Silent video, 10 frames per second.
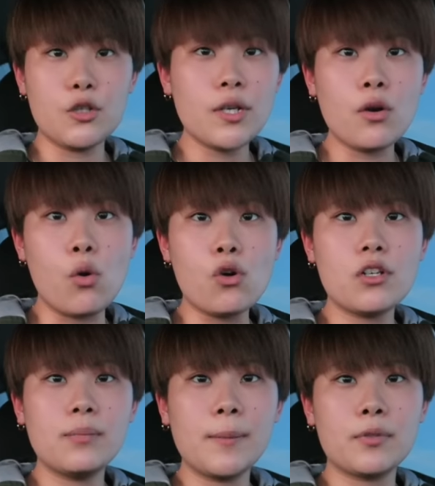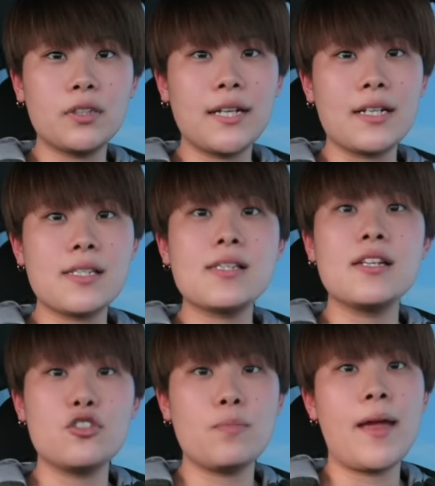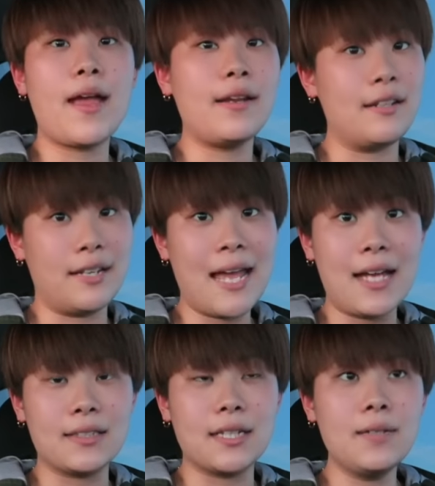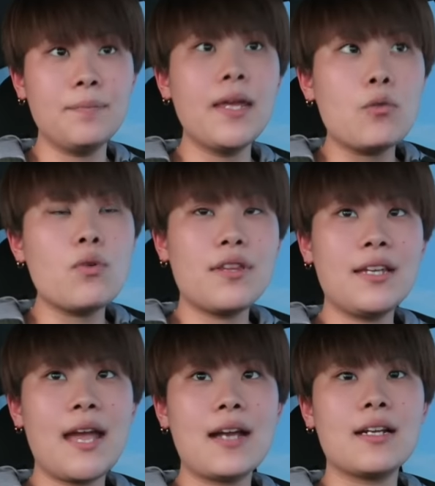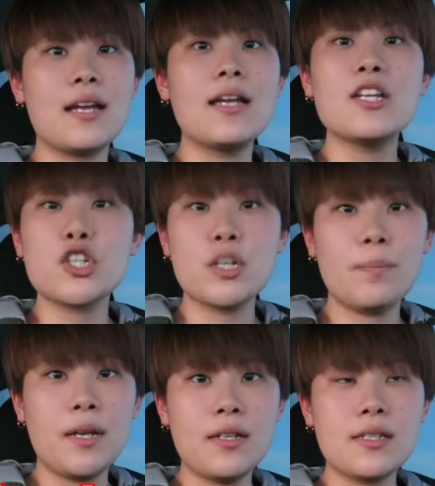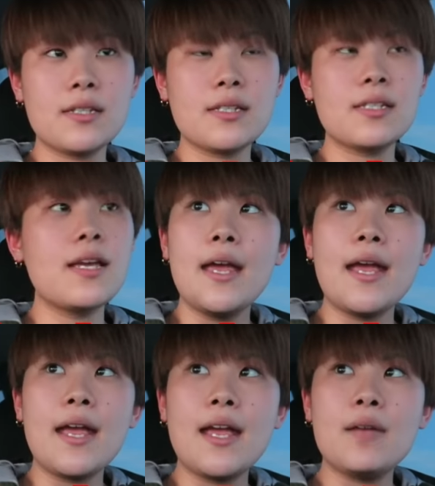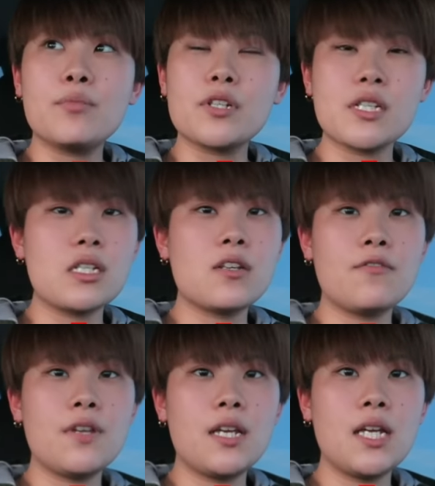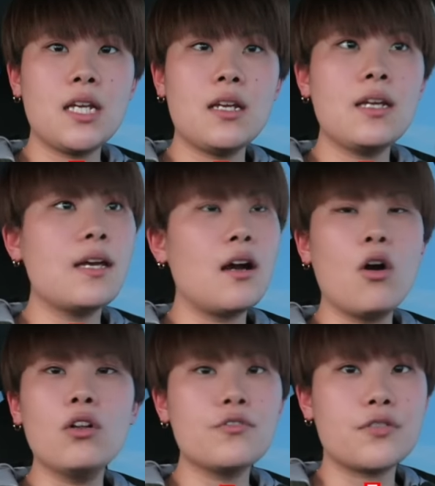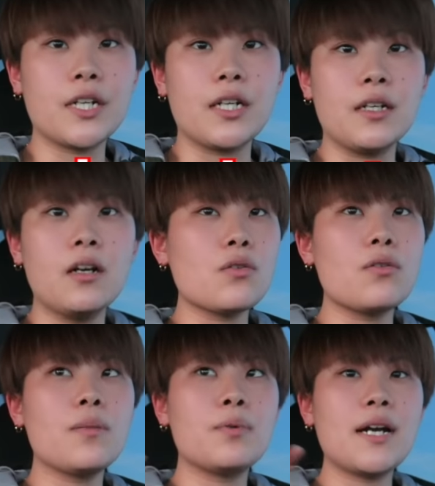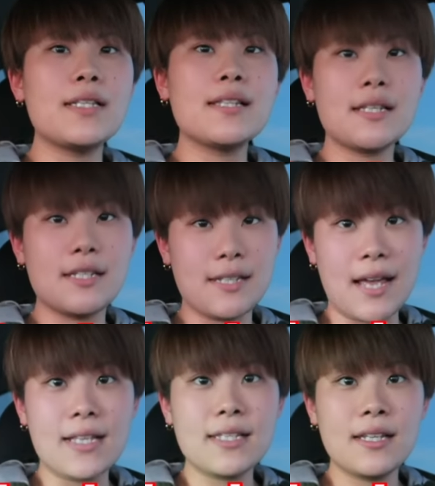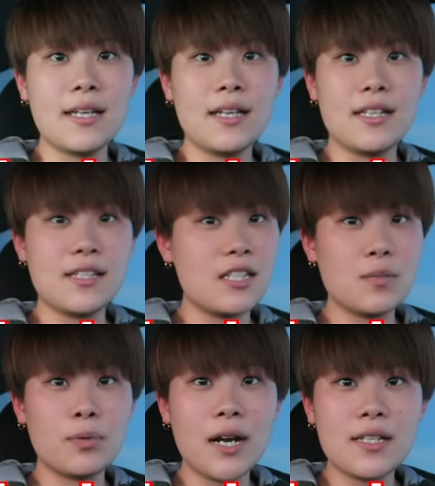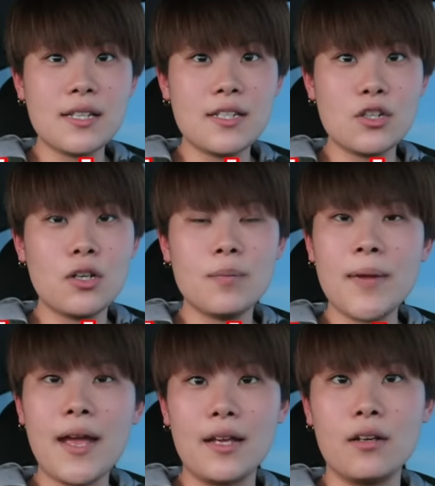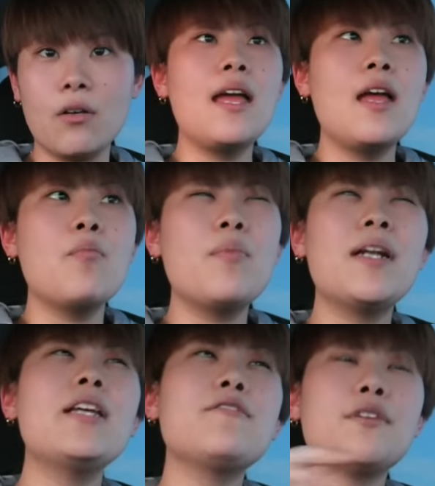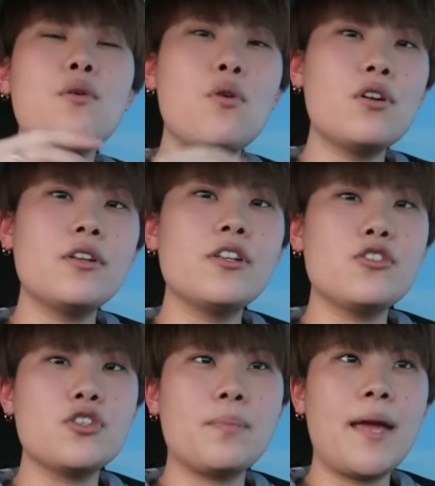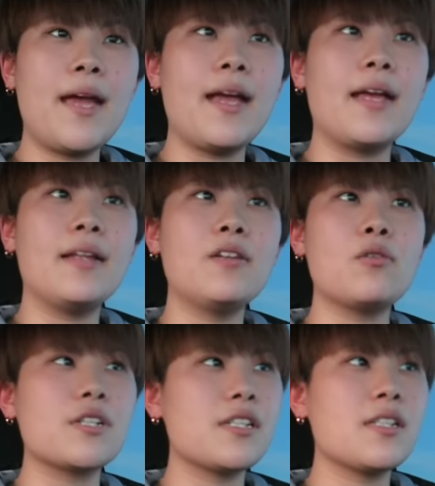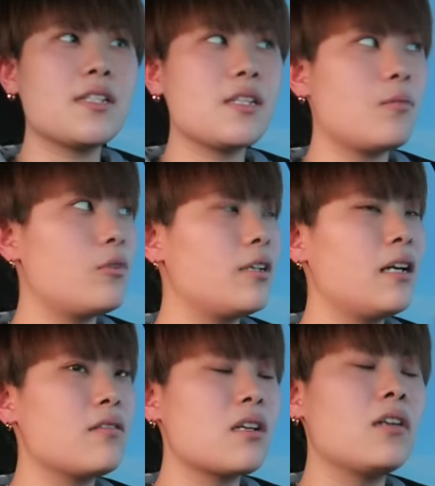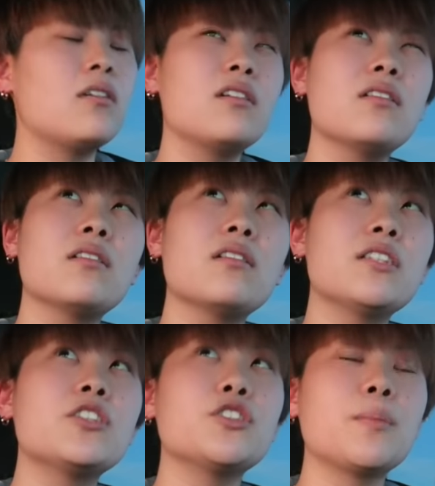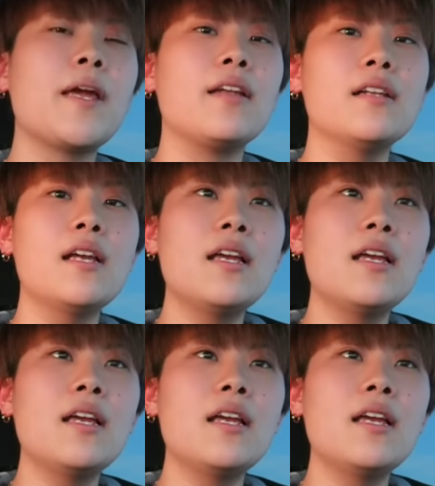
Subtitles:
You can order my products in Japan and in Canada. And within Canada, shippings and processing fee, all free. So the price that it says is just the price that you're gonna pay. But if you order it in Japan or somewhere else, I don't know, just in Japan,